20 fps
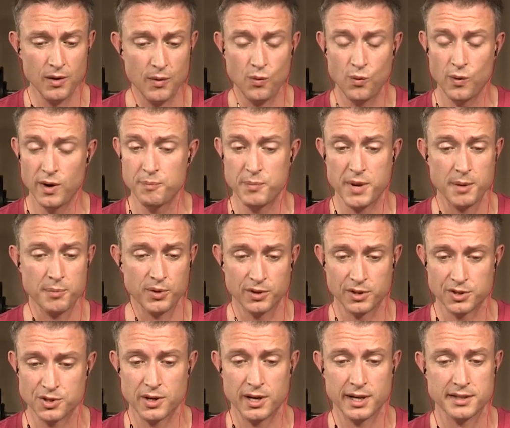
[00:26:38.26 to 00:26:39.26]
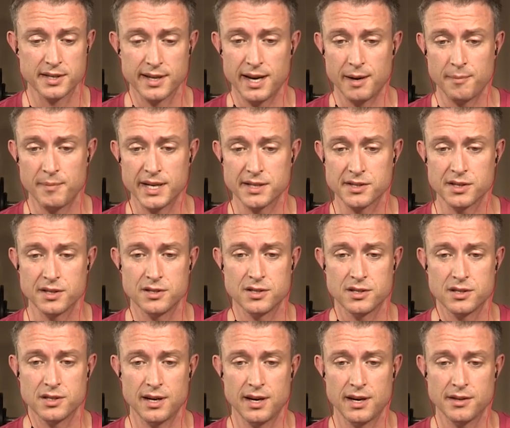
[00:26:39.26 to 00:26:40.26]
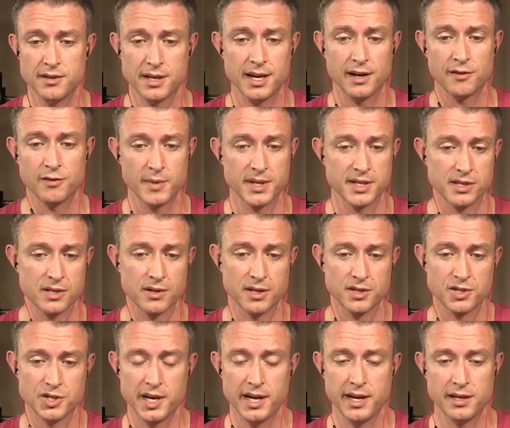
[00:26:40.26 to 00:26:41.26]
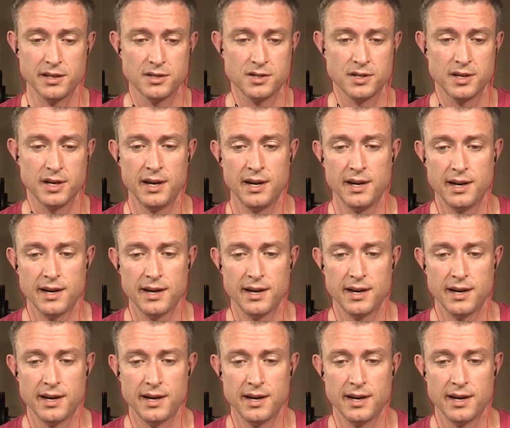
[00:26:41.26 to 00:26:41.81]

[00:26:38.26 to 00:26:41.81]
when people are drawn to that message, the government's going to change,